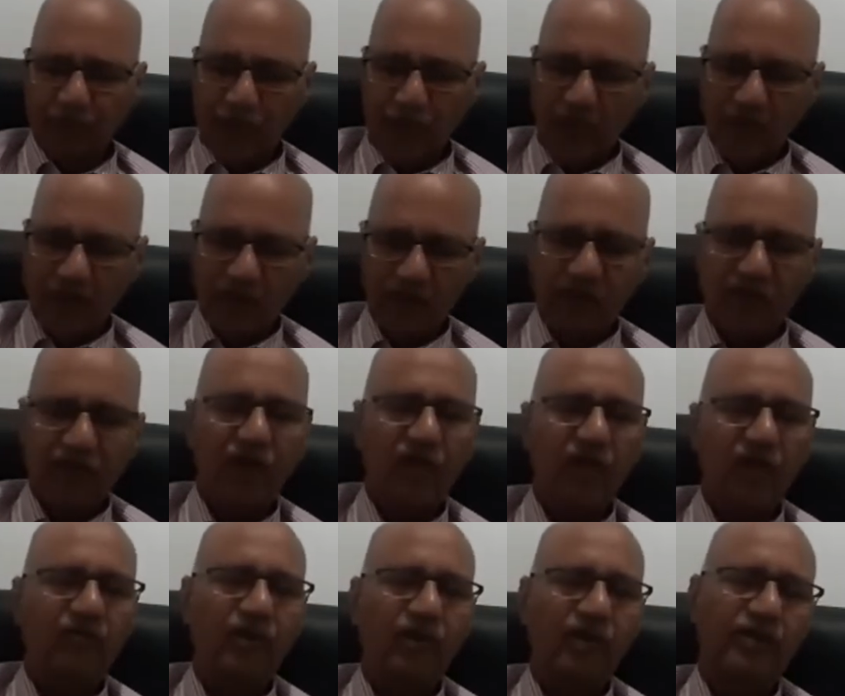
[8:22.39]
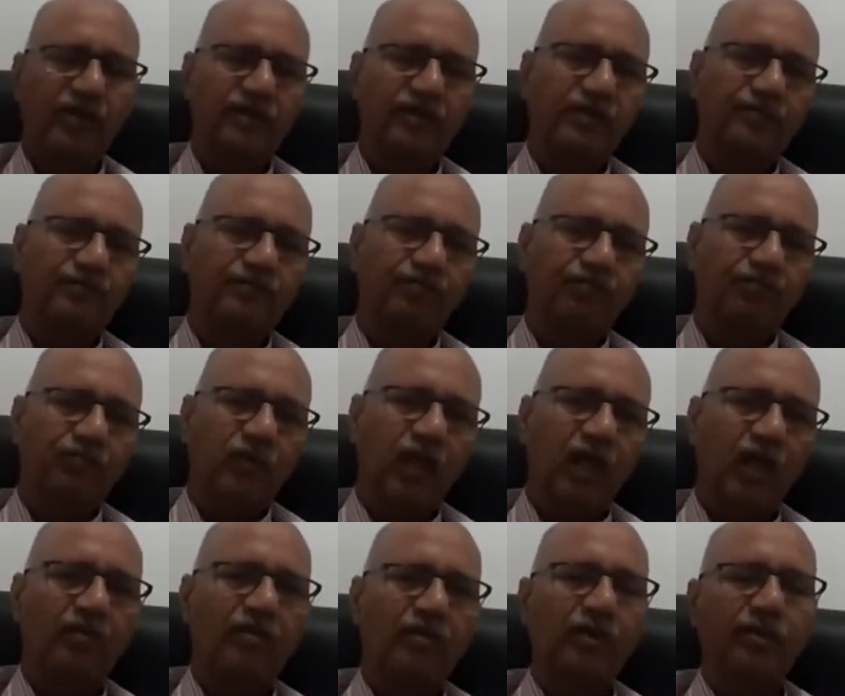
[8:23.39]
And the third one is
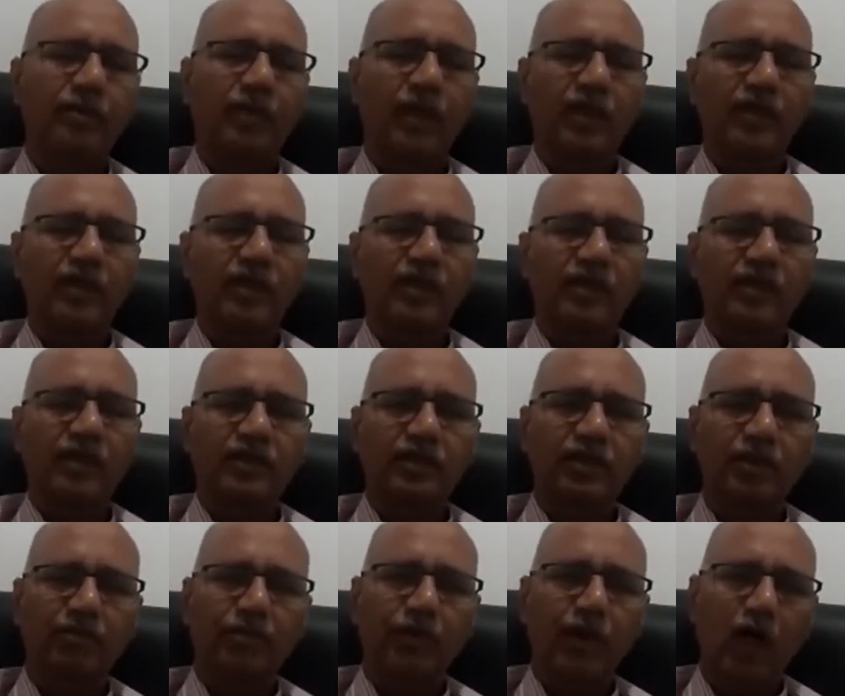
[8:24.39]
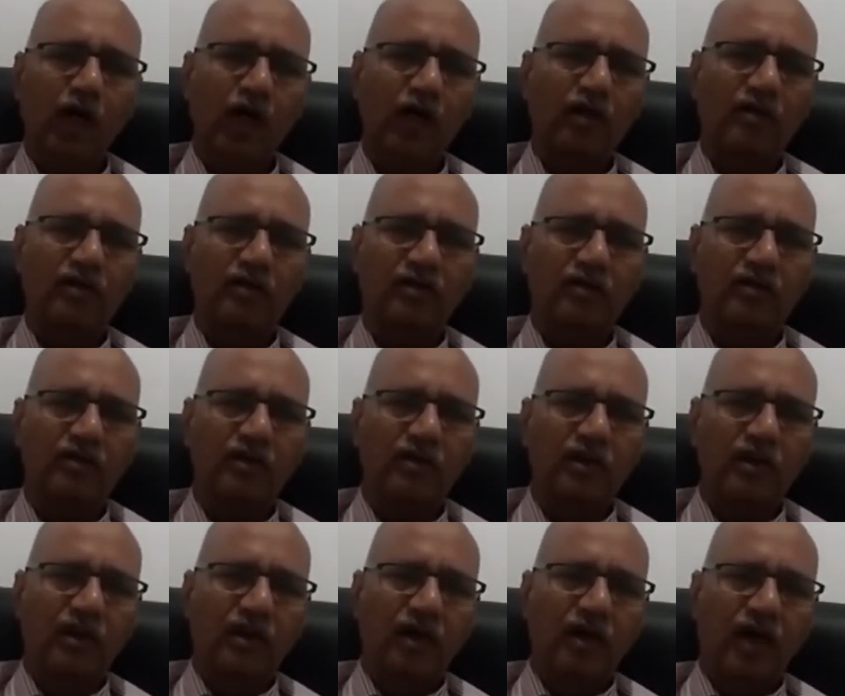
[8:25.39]
everybody is the product
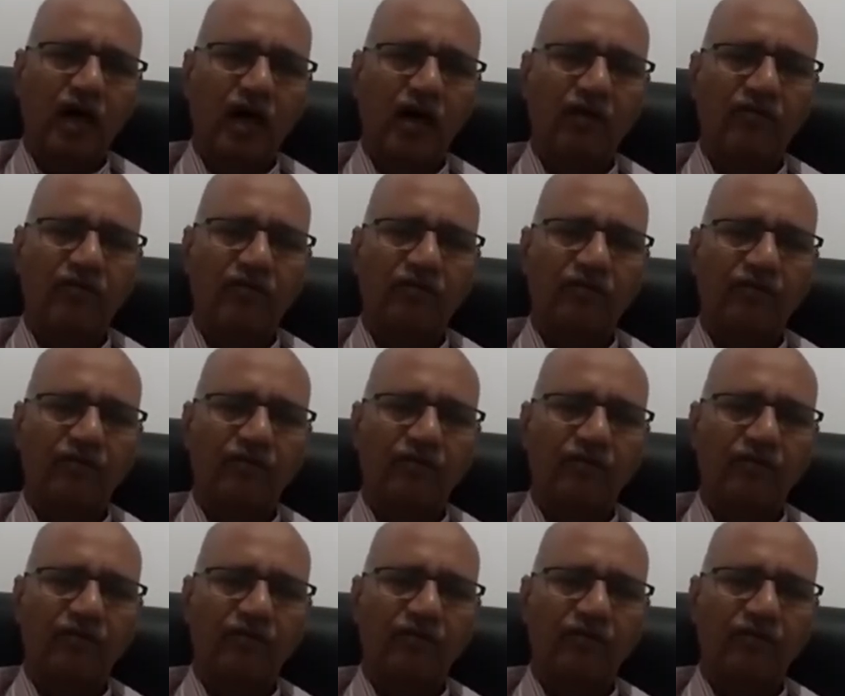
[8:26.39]
of